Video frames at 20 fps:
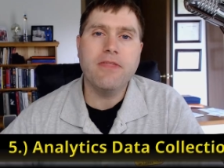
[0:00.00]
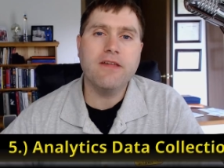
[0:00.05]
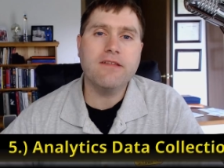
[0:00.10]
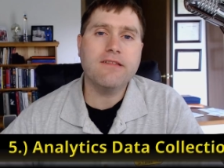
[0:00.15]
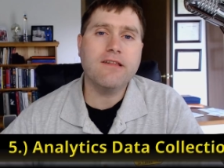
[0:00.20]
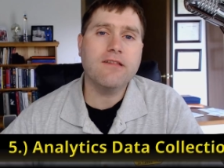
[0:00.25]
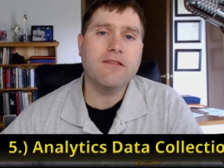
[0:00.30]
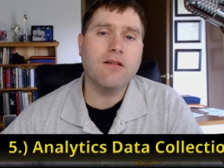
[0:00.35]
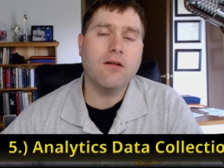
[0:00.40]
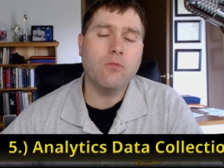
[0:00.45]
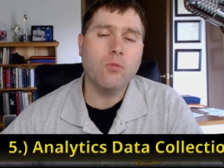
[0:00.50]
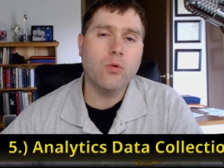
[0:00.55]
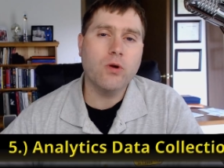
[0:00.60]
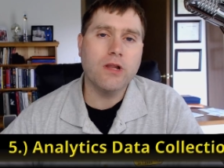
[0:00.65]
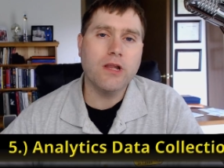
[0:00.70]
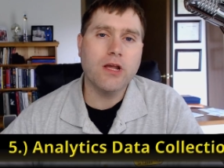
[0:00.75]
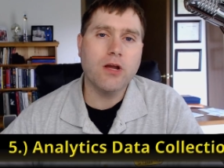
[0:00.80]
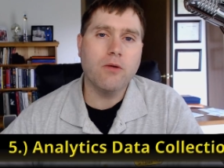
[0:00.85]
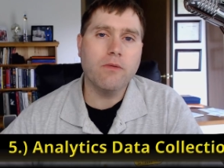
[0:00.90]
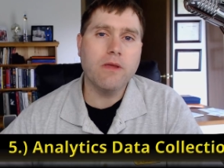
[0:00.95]
This is
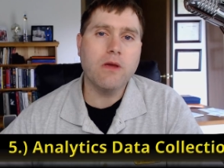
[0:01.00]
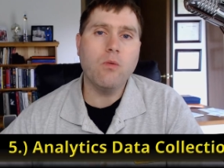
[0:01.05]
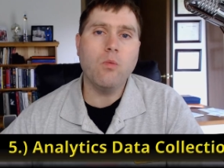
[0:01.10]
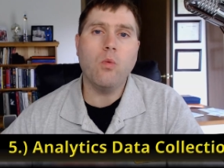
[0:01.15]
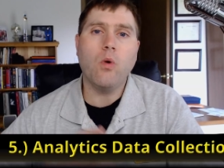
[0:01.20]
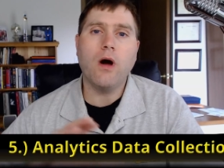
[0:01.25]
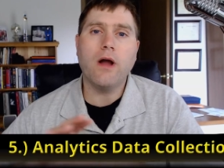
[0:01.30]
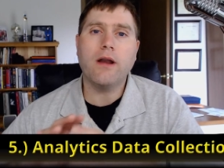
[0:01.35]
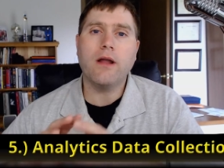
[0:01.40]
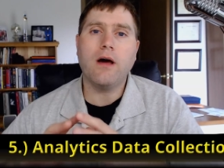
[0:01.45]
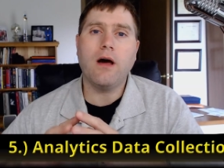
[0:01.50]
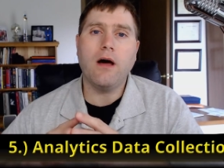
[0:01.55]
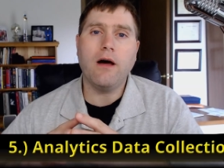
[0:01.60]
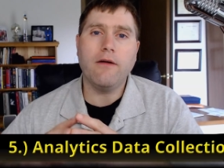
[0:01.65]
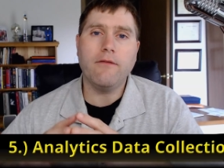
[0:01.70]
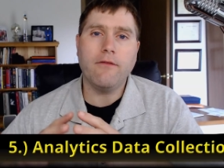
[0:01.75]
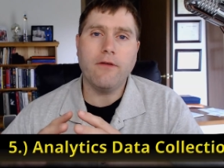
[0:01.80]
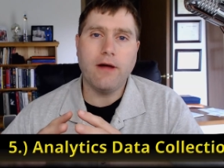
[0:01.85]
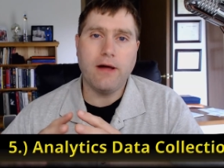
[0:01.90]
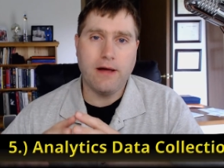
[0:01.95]
really only one
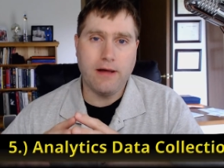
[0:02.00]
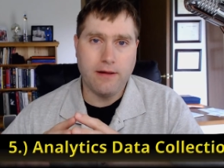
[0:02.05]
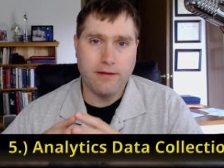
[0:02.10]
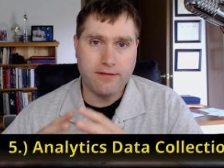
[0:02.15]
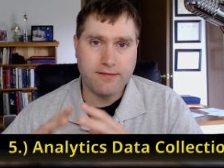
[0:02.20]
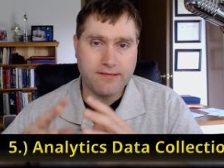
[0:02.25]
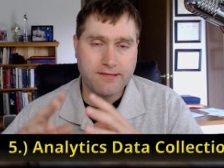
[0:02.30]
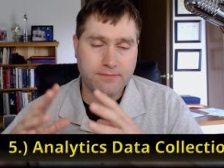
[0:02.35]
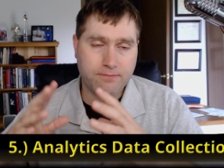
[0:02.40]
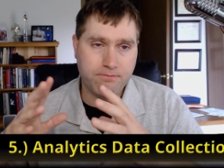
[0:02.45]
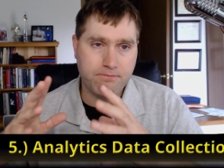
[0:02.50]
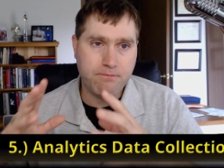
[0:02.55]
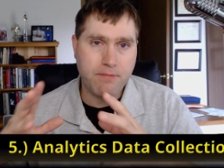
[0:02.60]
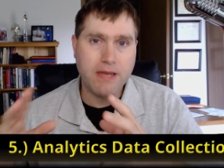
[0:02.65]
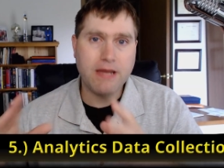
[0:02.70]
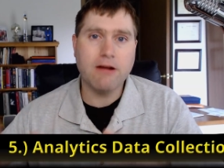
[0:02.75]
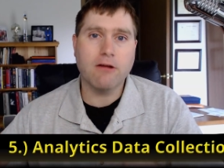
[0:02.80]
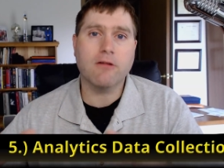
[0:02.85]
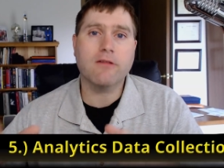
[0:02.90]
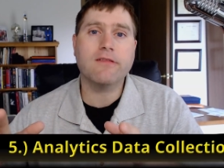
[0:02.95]
of a
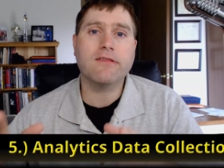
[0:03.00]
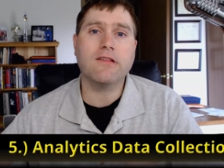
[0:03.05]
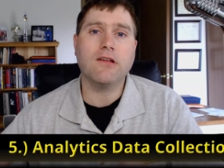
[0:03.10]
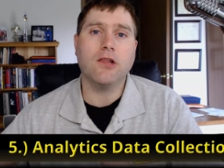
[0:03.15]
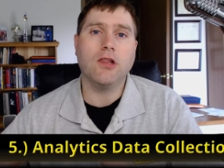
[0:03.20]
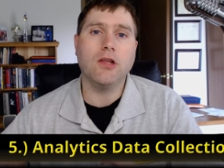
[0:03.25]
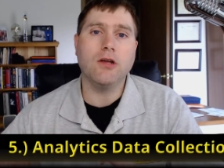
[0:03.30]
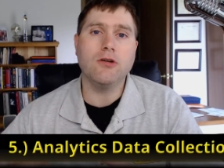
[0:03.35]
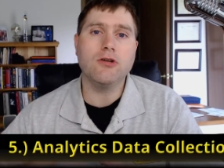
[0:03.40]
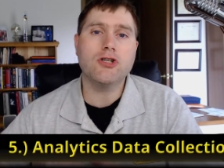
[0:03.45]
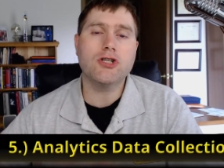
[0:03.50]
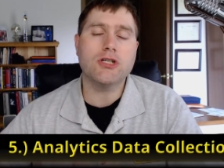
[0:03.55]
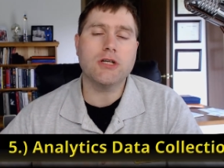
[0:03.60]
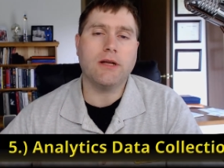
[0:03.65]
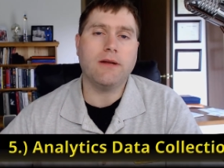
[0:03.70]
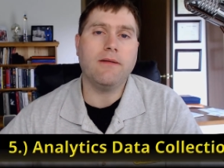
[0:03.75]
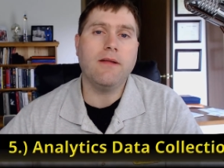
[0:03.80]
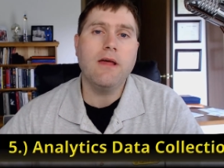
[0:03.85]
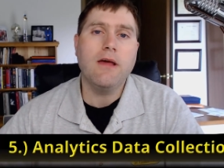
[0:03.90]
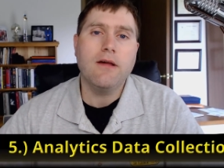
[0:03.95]
bigger
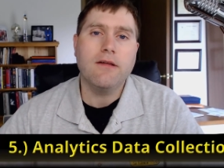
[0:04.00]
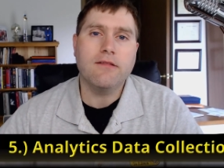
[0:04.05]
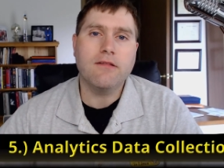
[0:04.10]
solution.